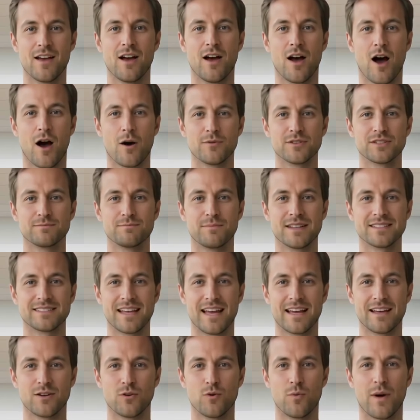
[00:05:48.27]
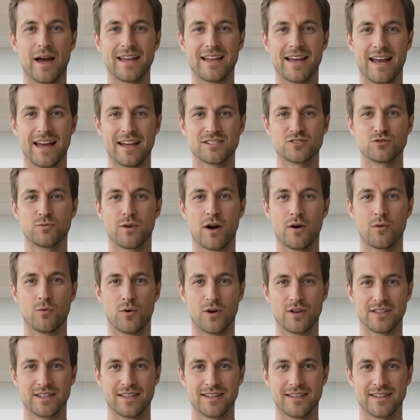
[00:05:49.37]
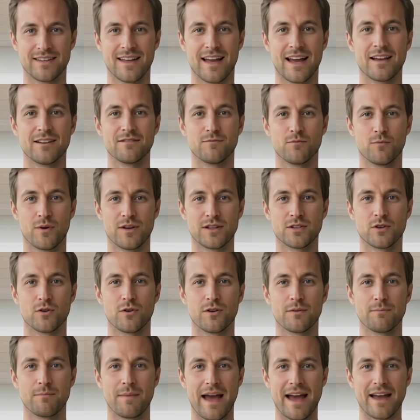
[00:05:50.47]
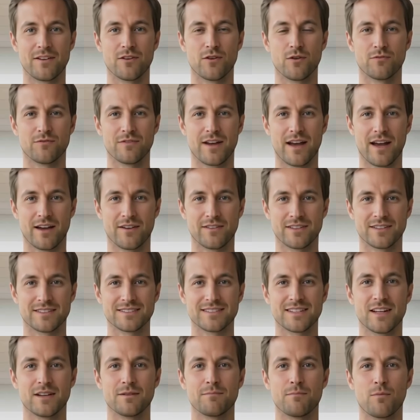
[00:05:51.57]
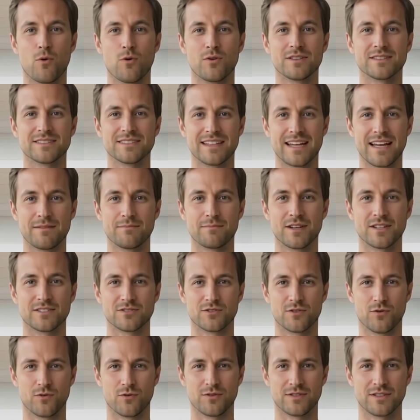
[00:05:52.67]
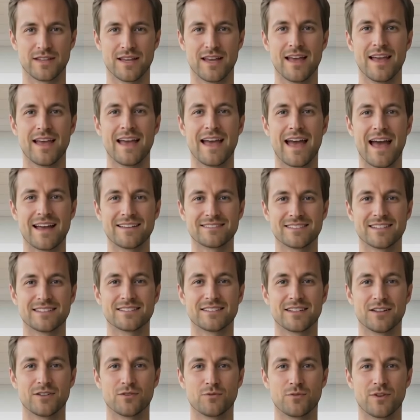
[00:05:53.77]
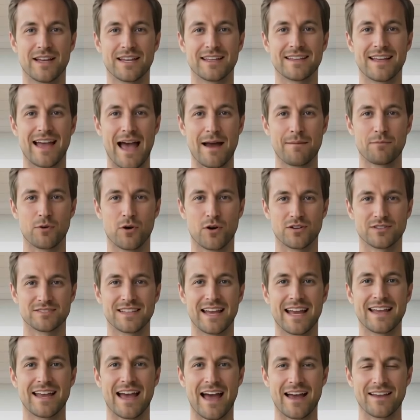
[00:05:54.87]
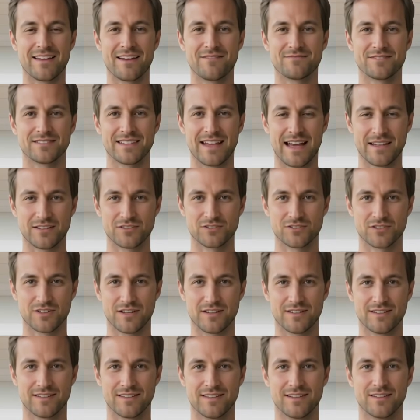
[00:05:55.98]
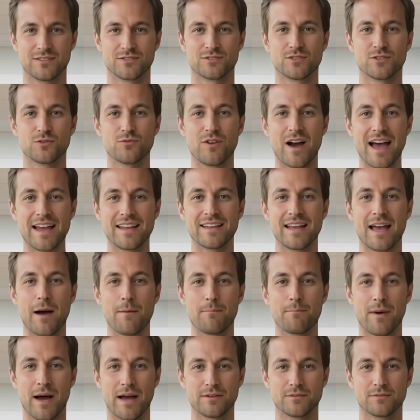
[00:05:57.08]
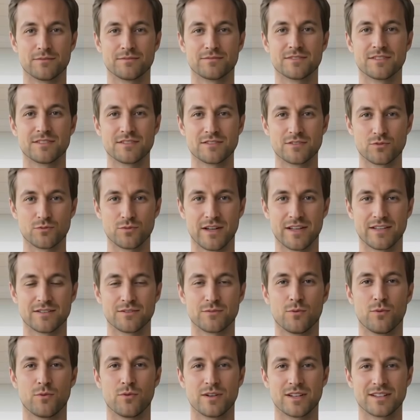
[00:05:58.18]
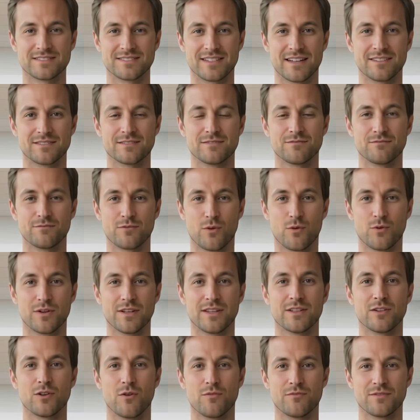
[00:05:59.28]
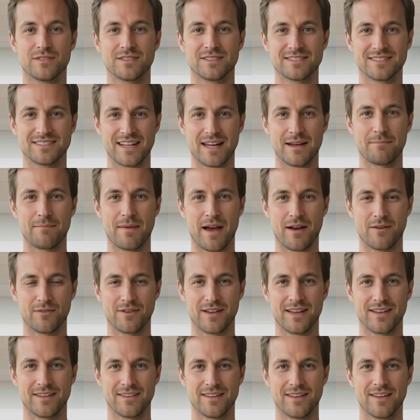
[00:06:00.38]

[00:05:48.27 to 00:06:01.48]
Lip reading: Always maintain a wet edge while working and avoid going back over areas that are more than 10 minutes old, as this can create lap marks and uneven texture. Do not allow puddles, streaks, or excessive rolling over the same area.